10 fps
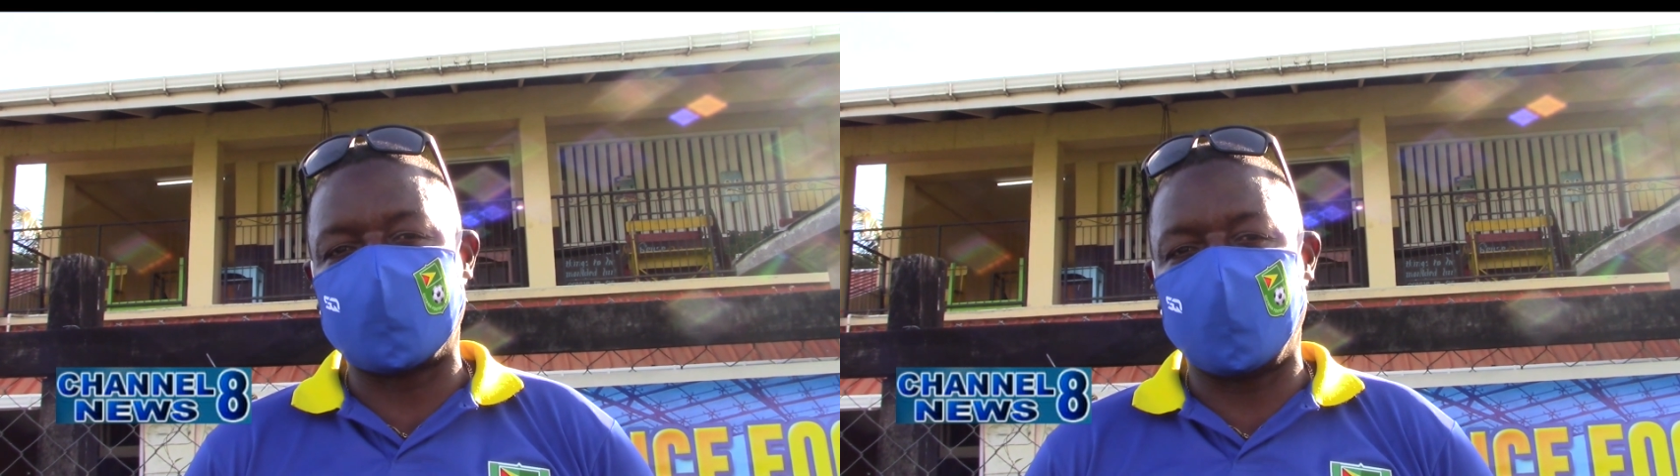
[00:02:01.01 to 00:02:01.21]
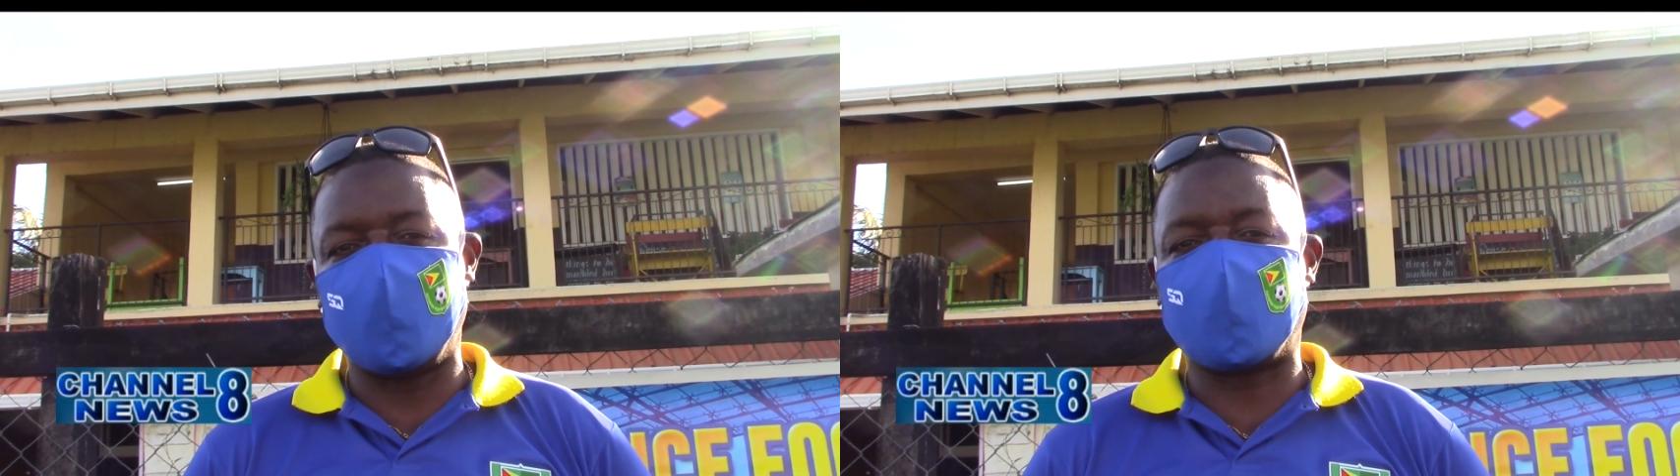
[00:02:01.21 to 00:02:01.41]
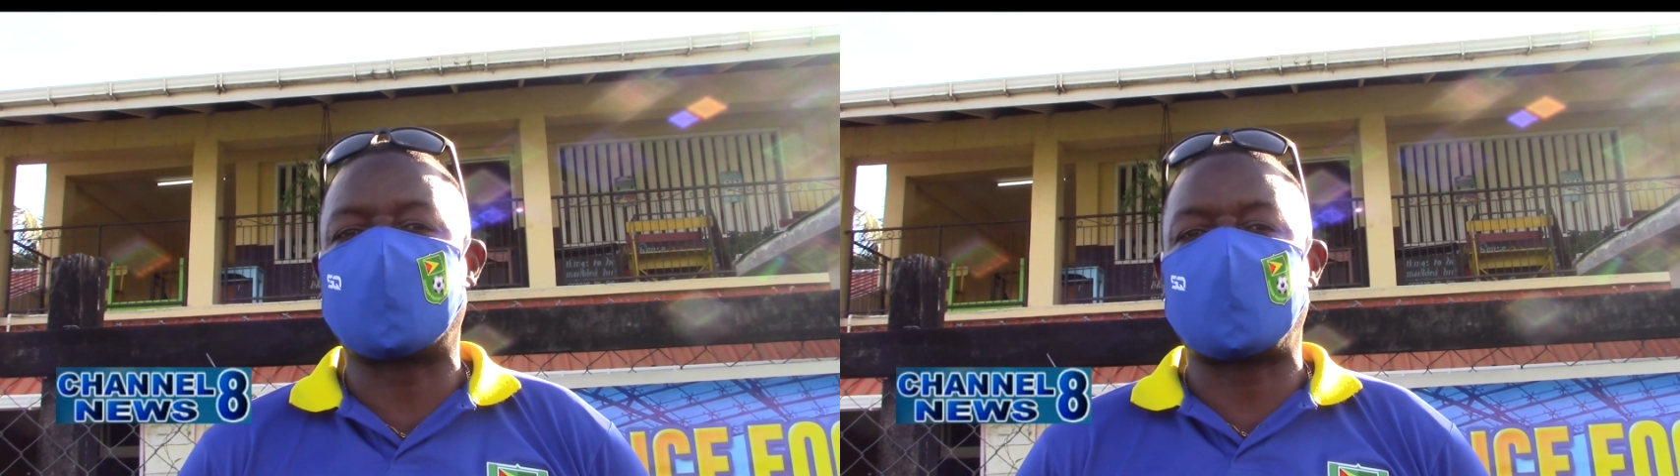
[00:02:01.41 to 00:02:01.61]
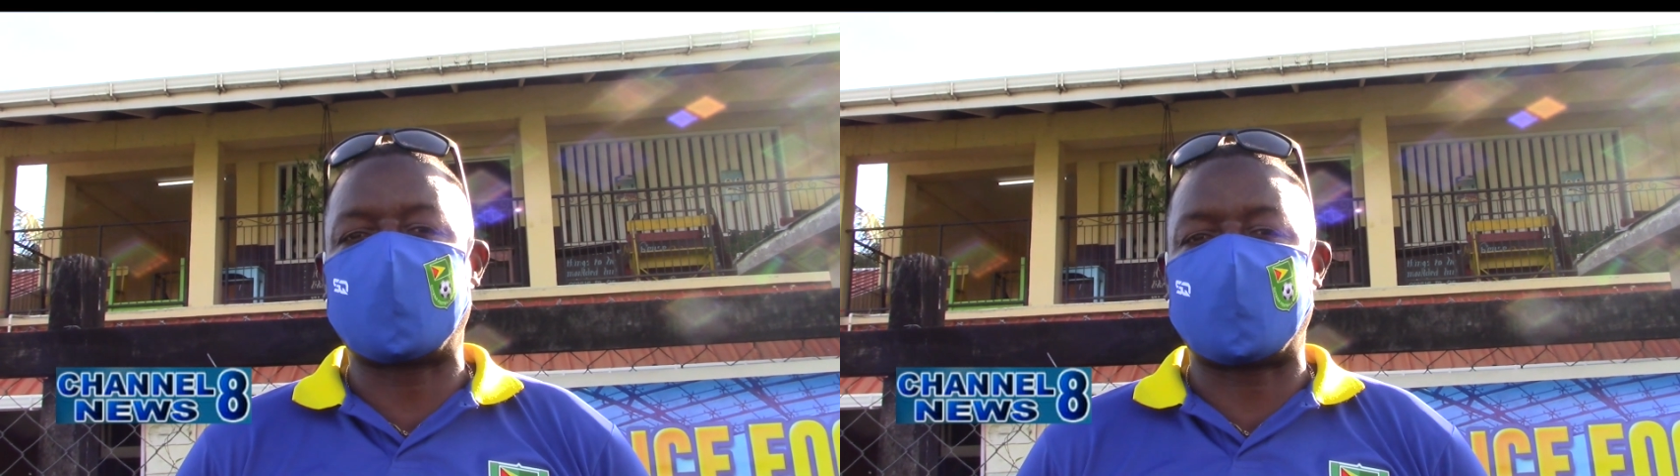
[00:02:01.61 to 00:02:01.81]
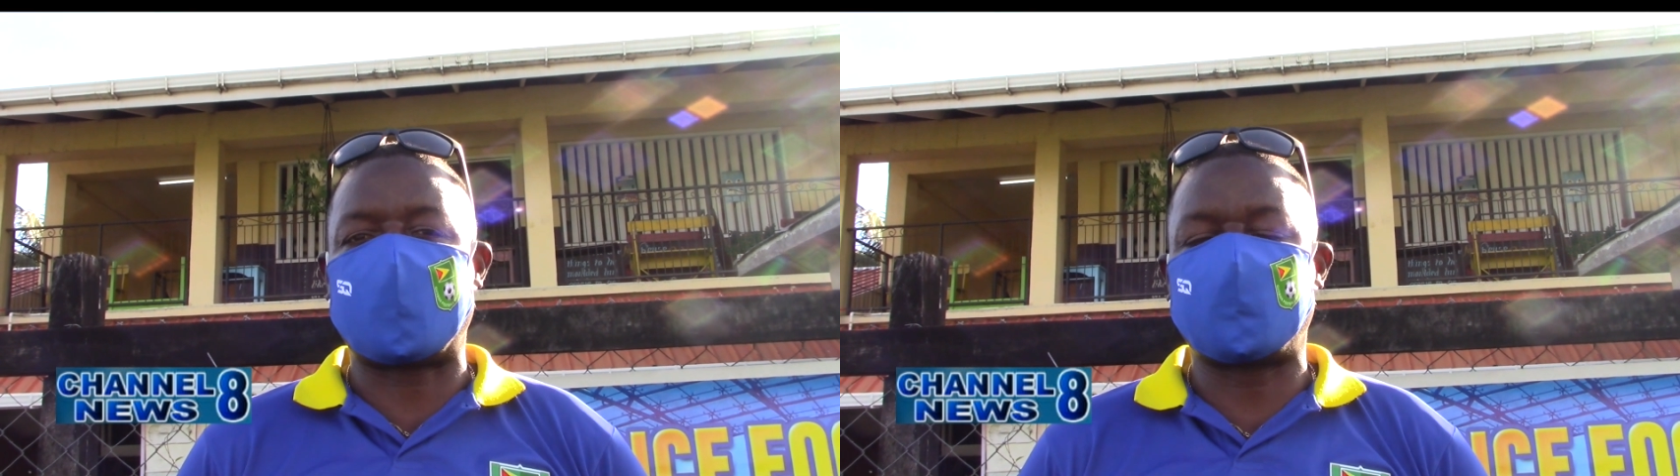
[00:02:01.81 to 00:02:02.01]
the
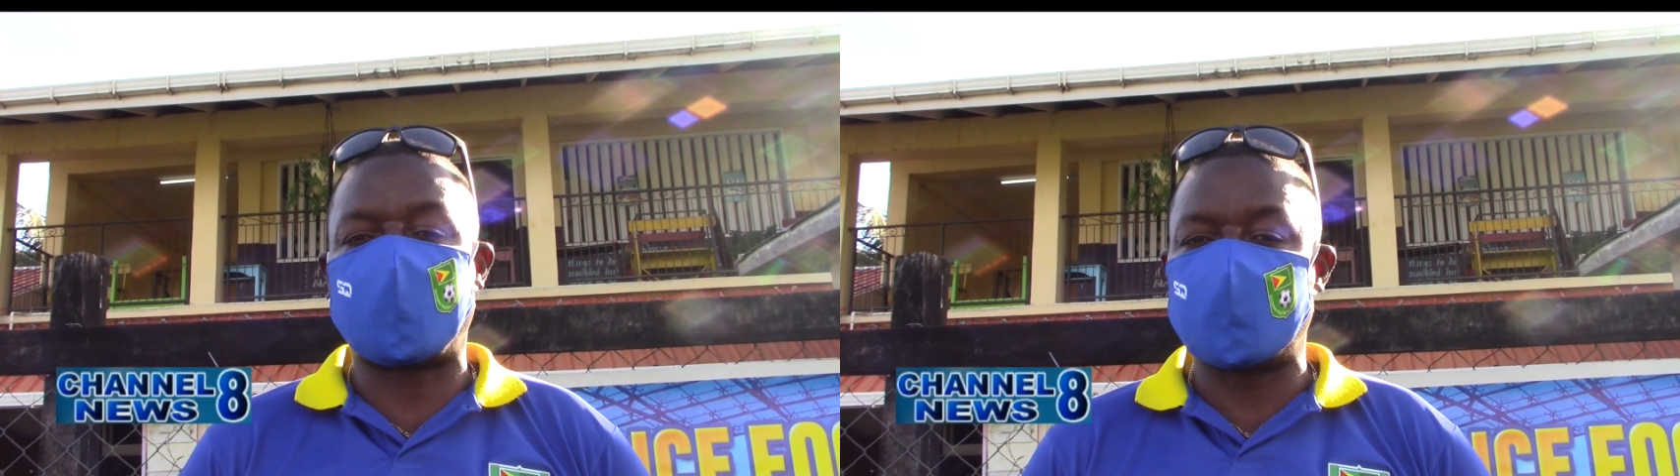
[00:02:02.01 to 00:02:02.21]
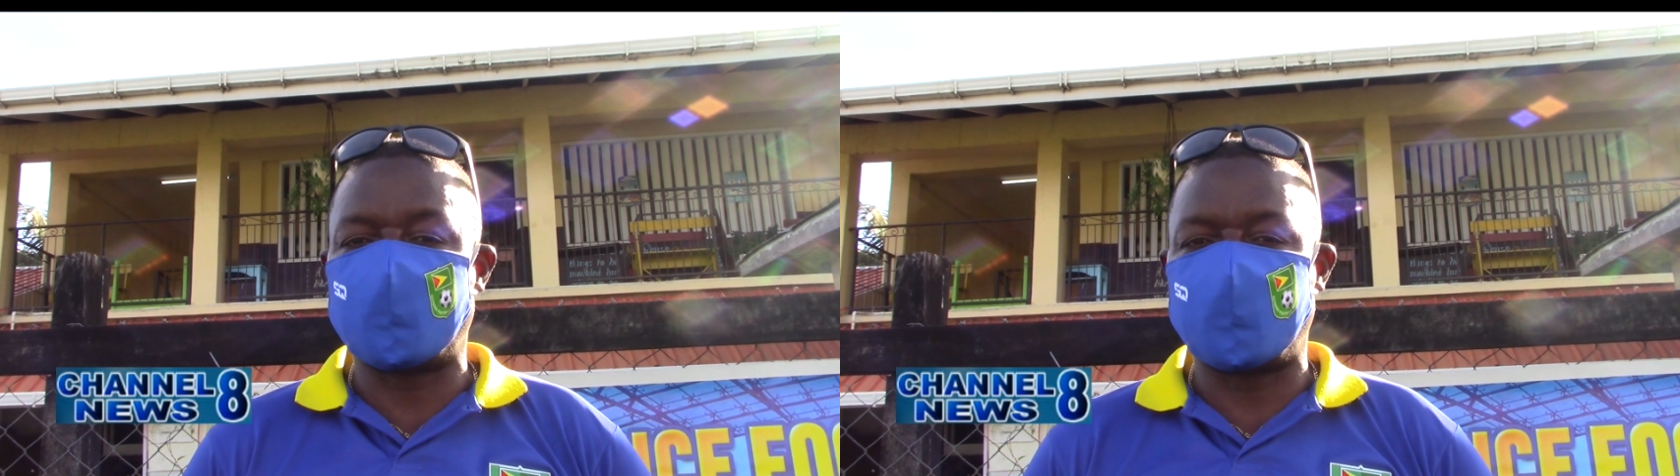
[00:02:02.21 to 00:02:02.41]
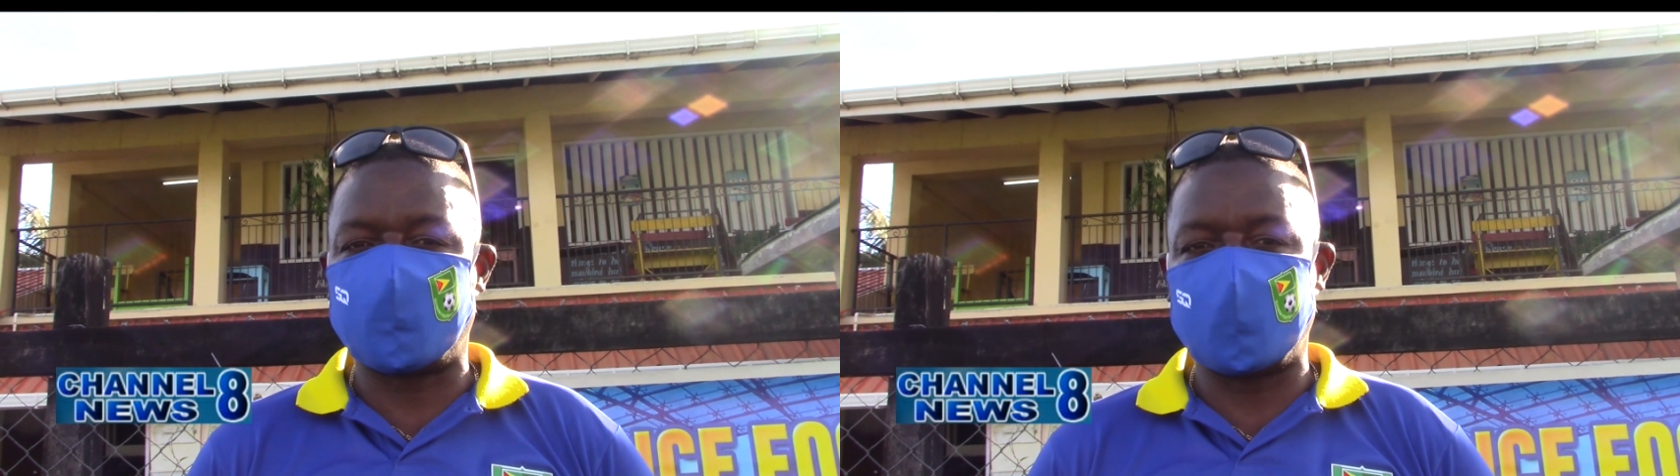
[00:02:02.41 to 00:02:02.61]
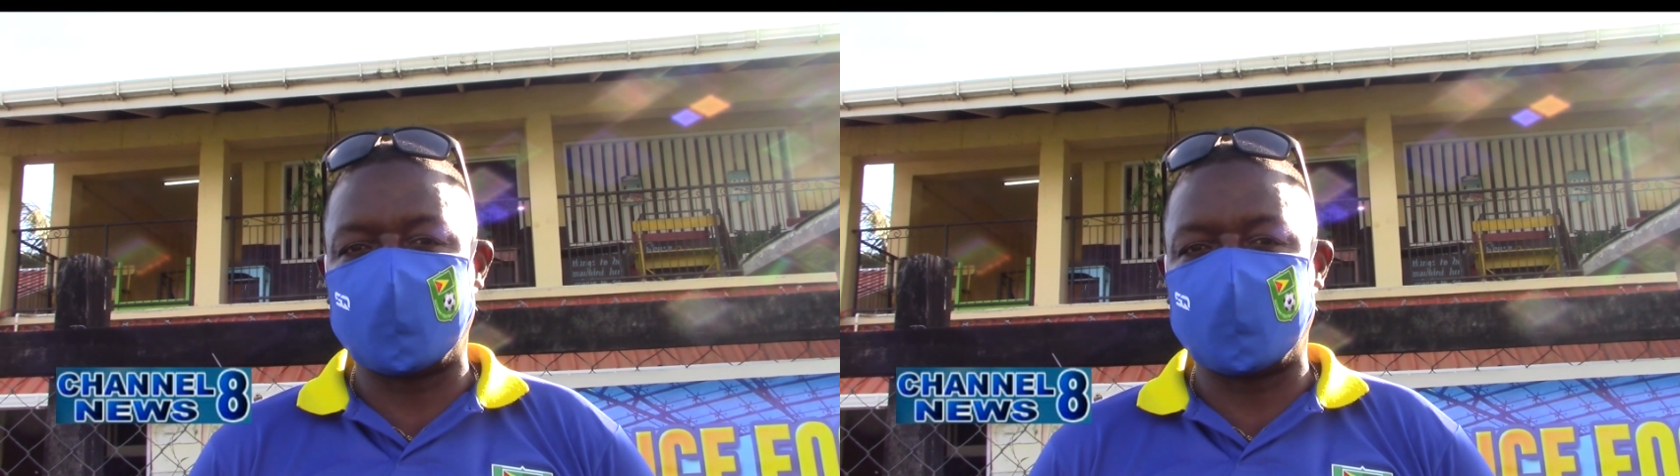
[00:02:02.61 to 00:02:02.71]
CONCACAF Under 15